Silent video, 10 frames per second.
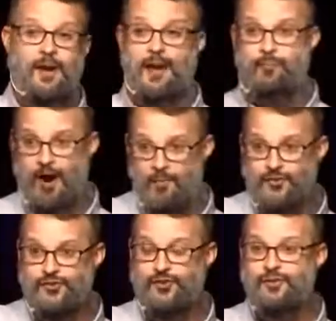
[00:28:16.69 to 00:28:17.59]
But I
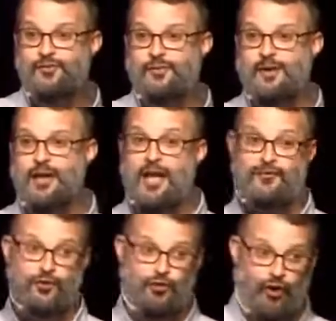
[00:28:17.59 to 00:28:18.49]
promise you,
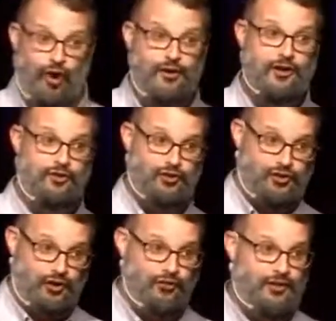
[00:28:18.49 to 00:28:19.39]
if you draw near
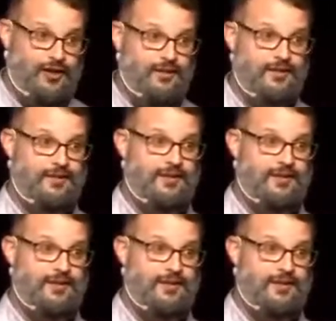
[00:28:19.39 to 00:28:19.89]
to children,